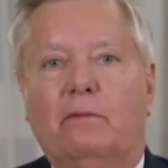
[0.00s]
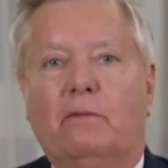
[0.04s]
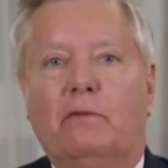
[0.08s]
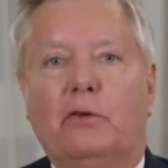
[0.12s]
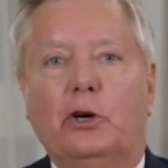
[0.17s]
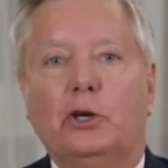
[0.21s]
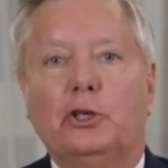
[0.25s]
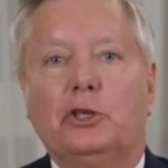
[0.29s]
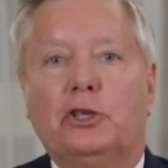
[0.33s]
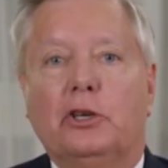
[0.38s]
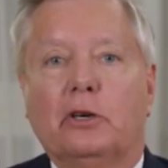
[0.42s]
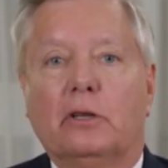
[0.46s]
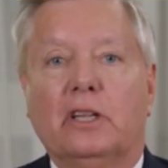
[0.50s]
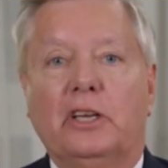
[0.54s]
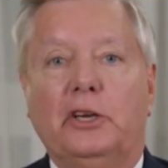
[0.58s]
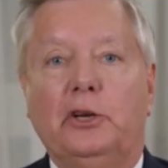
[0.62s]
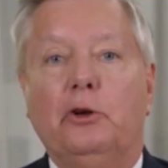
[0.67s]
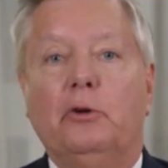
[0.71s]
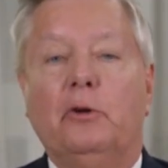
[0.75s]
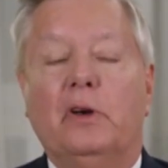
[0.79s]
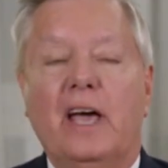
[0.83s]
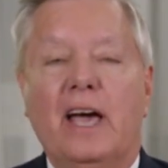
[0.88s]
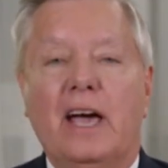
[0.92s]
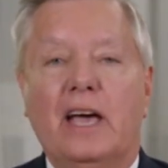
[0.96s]
Virtually
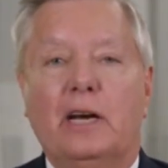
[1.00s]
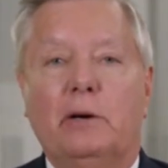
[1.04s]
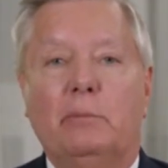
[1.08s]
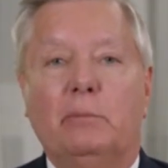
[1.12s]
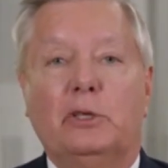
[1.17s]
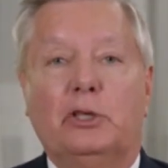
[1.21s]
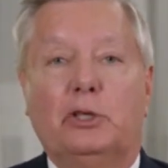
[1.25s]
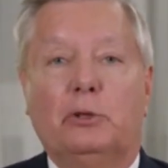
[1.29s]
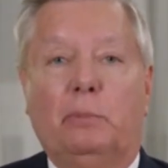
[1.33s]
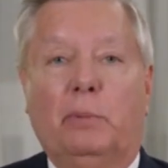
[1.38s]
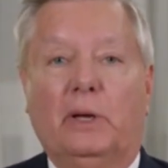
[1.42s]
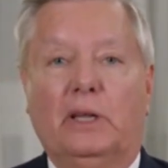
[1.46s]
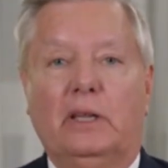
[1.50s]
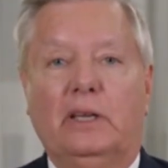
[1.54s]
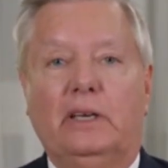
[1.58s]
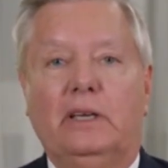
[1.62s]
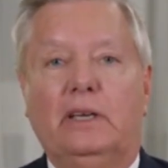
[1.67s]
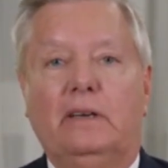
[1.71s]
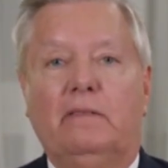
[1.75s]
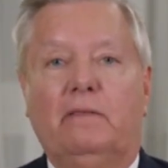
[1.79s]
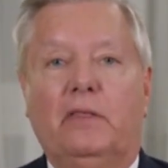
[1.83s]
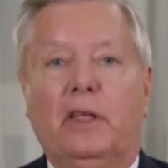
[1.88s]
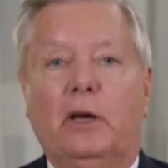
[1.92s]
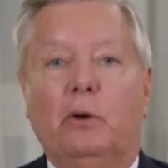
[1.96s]
unanimous
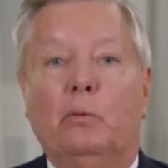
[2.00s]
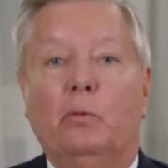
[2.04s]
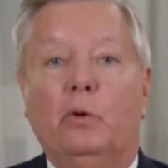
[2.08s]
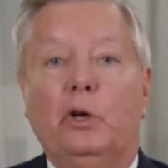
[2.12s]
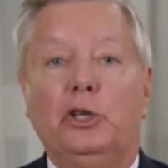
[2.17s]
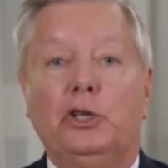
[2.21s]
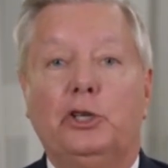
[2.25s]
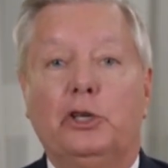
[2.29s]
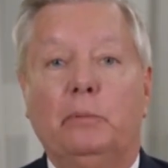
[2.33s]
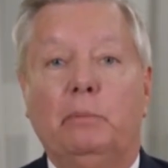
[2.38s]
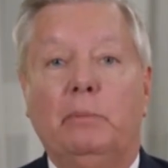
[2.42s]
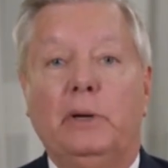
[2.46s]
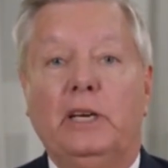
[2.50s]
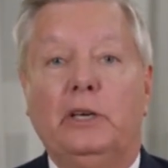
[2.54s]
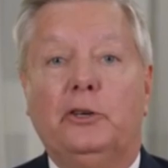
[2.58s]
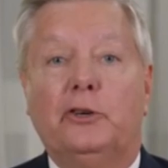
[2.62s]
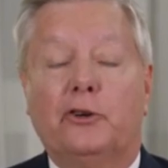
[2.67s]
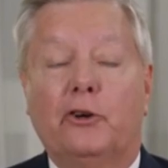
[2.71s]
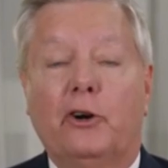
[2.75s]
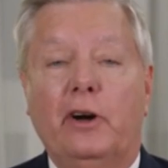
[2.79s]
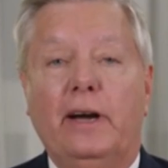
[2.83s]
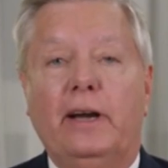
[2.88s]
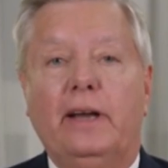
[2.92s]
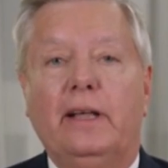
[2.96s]
belief that we should be
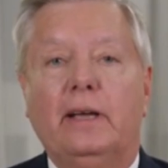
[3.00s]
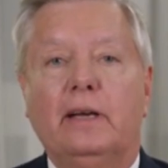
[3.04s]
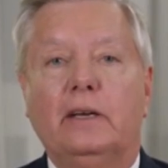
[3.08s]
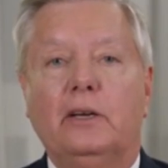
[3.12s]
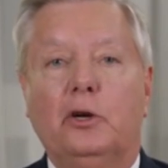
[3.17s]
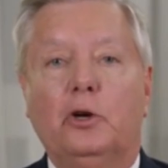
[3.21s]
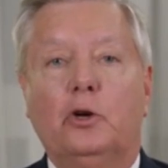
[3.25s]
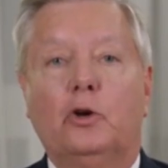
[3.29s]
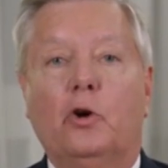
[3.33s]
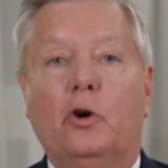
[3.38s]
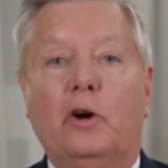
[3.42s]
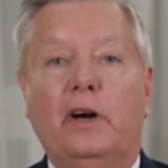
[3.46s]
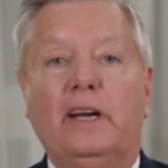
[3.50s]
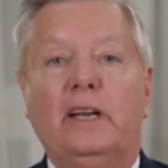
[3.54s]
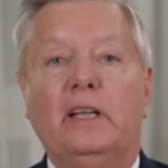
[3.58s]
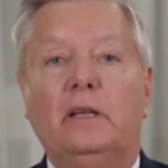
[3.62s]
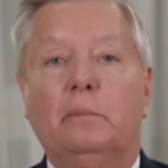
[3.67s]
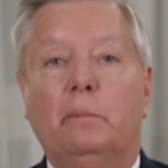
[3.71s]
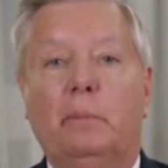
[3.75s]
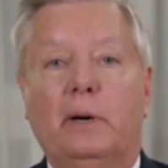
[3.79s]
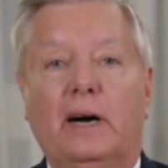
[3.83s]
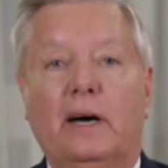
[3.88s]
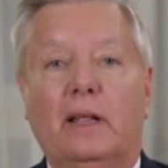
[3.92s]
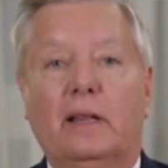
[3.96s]
training
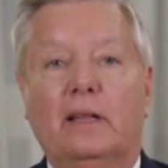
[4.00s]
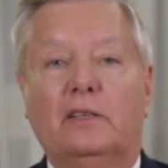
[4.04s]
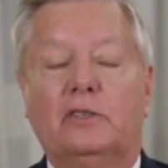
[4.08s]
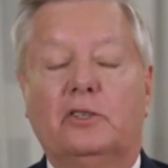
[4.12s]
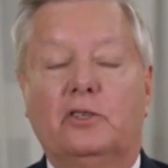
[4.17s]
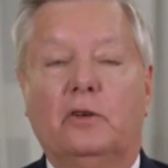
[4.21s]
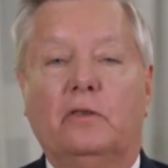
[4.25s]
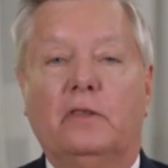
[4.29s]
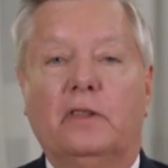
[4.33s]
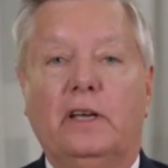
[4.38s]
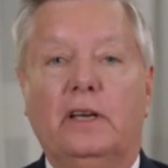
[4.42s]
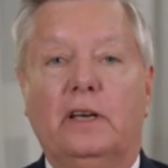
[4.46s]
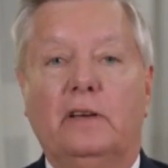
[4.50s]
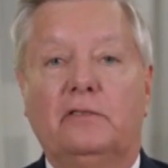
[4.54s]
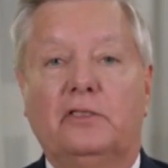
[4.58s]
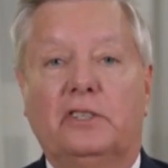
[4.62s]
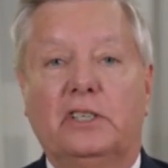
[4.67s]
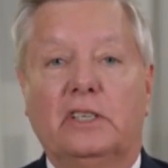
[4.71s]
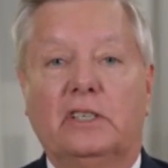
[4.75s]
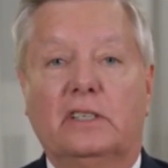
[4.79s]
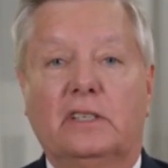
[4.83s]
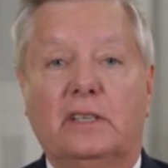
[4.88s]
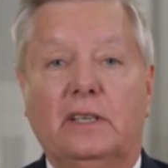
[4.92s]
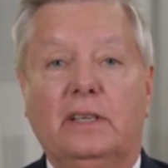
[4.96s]
Ukrainian pilots on the
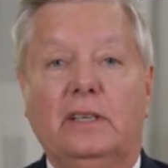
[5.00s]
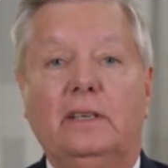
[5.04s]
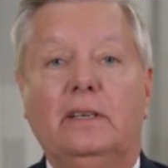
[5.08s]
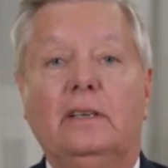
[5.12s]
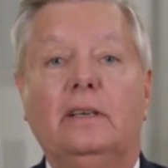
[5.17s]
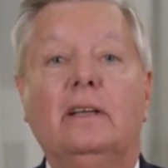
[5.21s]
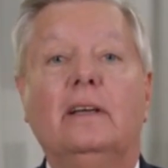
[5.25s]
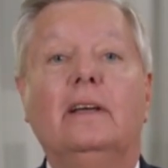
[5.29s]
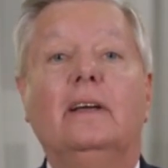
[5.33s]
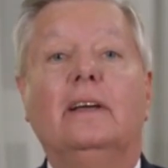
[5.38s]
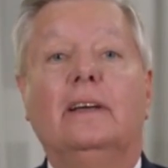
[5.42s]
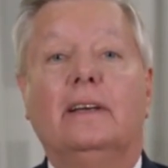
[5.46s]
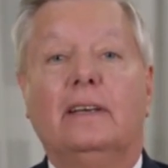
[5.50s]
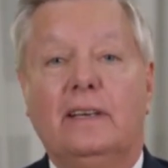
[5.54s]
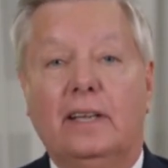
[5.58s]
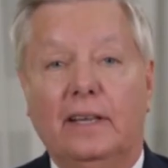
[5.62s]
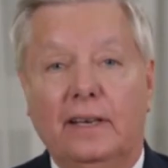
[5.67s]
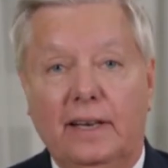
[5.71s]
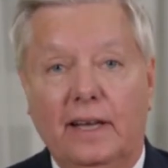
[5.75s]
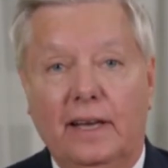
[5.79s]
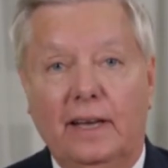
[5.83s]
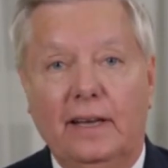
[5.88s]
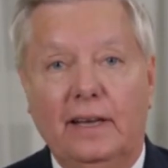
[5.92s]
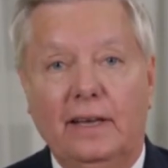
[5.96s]
F-16
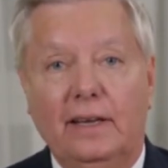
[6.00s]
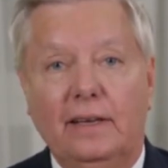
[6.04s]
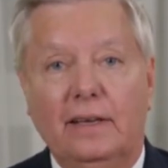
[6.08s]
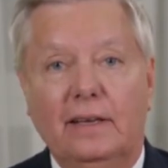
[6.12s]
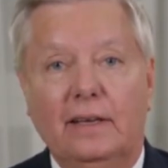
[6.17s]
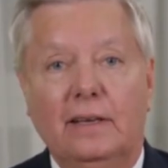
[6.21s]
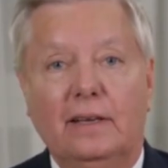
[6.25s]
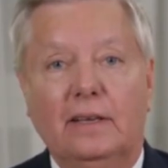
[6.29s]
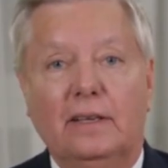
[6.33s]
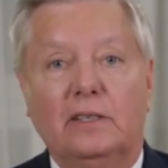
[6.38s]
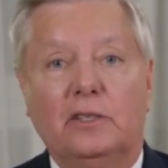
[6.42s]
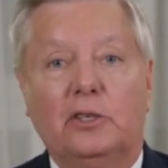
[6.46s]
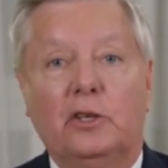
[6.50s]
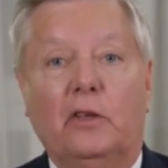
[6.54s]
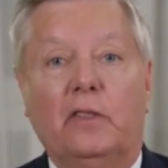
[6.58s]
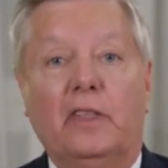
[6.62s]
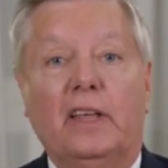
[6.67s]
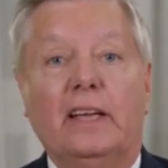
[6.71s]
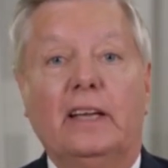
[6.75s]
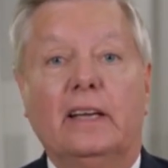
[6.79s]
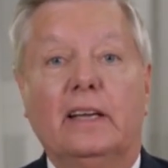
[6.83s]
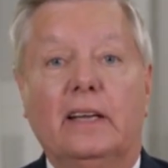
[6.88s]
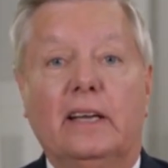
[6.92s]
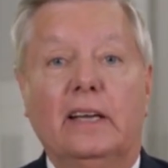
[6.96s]
today so
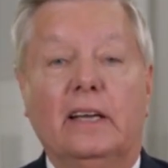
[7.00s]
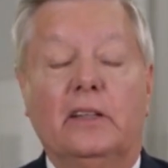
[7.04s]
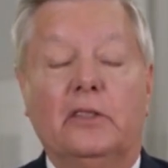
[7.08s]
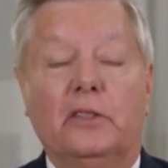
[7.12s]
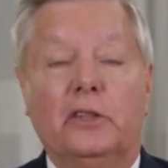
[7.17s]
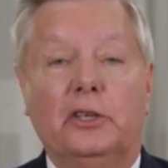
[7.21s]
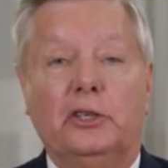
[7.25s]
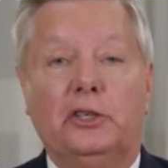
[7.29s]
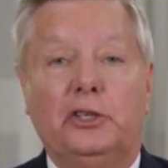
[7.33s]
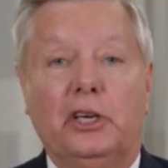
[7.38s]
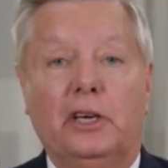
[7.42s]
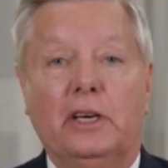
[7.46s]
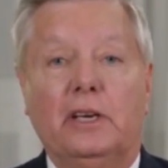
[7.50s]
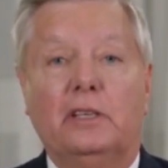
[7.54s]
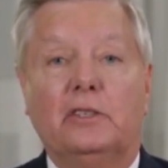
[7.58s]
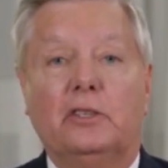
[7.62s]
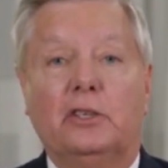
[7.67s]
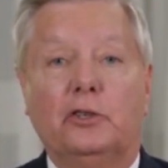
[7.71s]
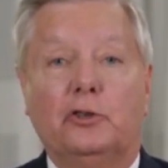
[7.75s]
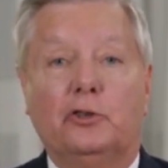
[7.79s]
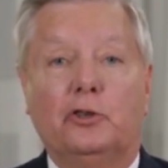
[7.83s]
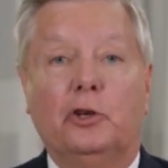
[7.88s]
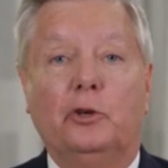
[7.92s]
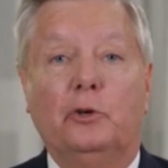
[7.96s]
they can get the
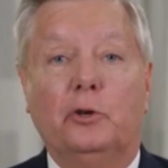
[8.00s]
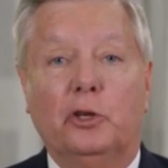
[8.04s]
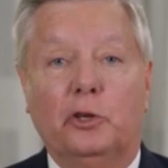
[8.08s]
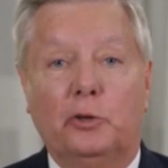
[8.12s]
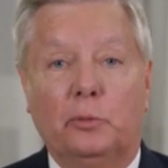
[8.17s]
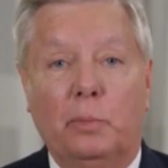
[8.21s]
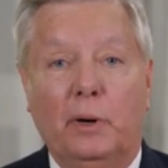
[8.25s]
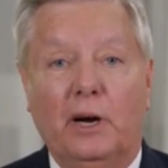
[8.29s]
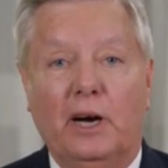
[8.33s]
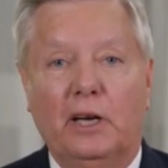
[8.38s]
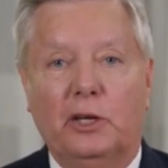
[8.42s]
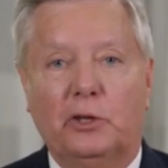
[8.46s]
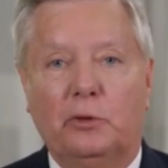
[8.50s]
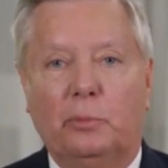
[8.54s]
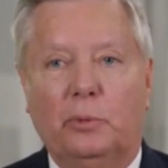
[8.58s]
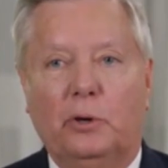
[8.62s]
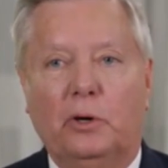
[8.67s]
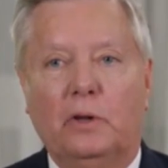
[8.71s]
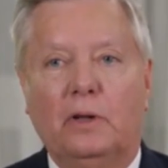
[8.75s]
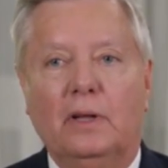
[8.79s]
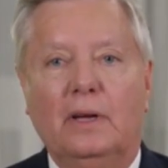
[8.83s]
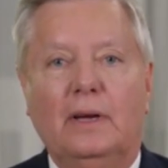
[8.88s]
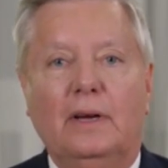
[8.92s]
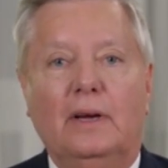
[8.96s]
jets as soon as
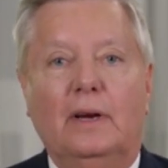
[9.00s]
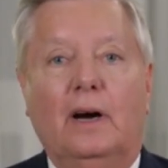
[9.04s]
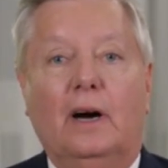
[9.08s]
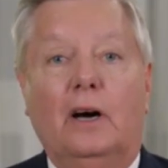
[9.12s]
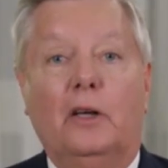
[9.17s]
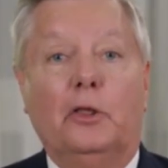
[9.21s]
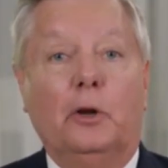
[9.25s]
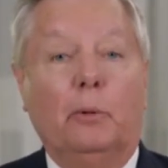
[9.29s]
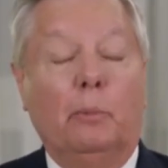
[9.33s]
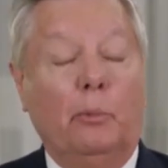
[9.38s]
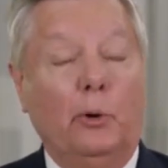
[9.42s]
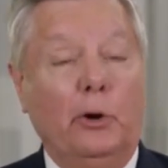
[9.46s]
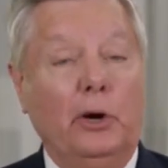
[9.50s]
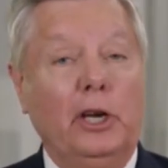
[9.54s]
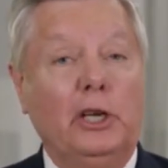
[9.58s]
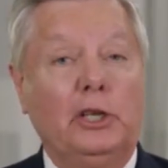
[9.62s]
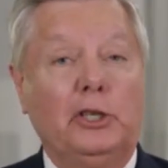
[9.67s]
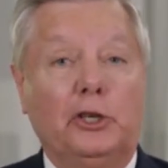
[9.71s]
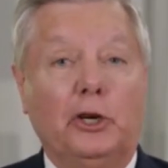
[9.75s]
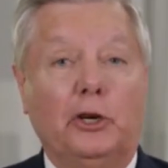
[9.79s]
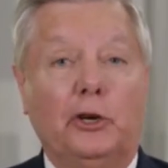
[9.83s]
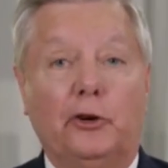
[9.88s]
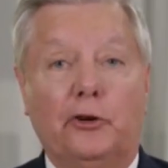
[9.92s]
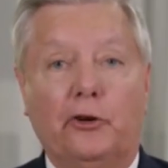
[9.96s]
possible. The
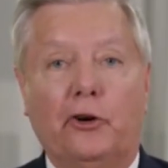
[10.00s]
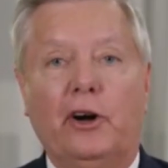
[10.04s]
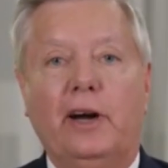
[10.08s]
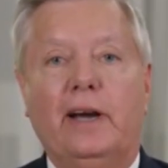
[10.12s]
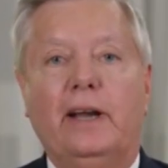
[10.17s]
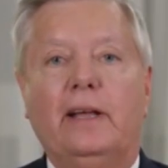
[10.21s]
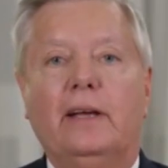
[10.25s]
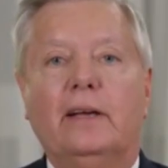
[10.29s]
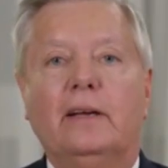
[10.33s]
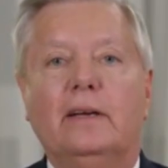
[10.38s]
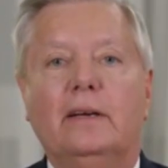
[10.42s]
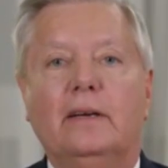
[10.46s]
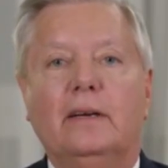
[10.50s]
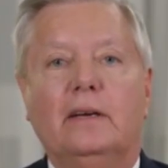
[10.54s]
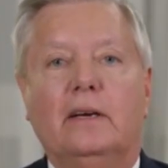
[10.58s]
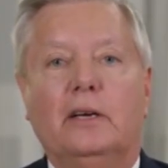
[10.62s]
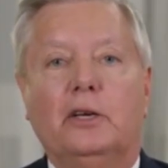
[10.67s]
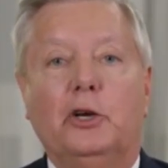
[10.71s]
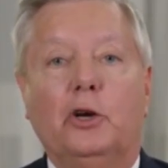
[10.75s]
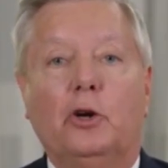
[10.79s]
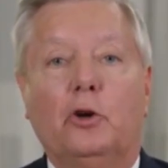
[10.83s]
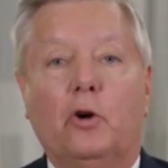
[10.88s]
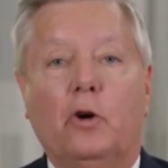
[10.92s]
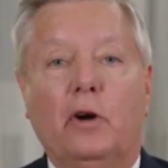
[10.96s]
British are training
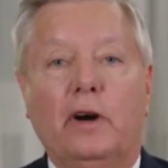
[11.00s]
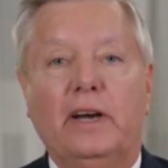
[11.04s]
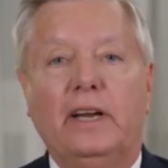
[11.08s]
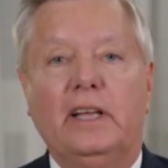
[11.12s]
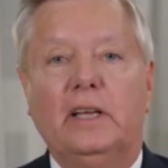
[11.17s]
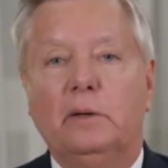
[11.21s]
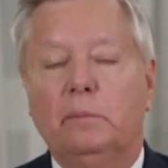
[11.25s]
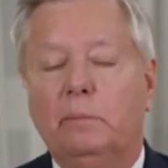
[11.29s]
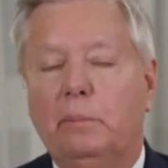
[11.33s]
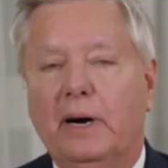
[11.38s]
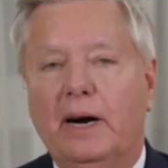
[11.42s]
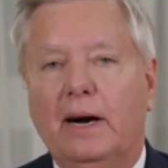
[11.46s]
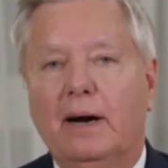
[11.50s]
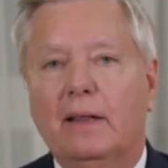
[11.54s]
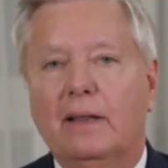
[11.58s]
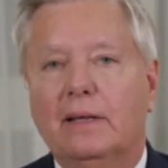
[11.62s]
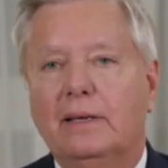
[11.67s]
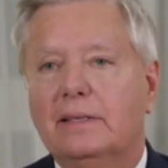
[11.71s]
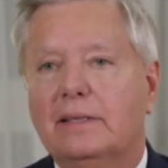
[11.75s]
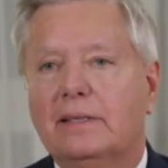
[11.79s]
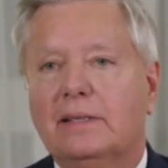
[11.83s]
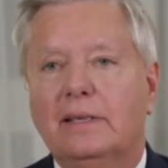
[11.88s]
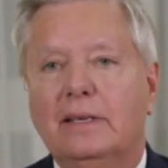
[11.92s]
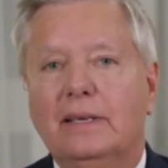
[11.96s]
Ukrainian
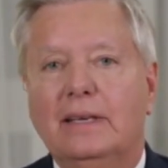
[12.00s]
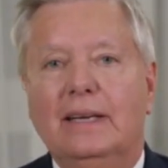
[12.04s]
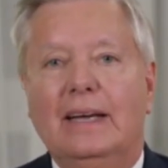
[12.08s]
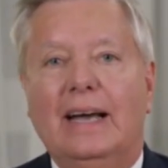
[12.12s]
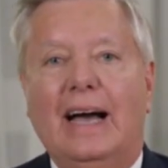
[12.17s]
pilots.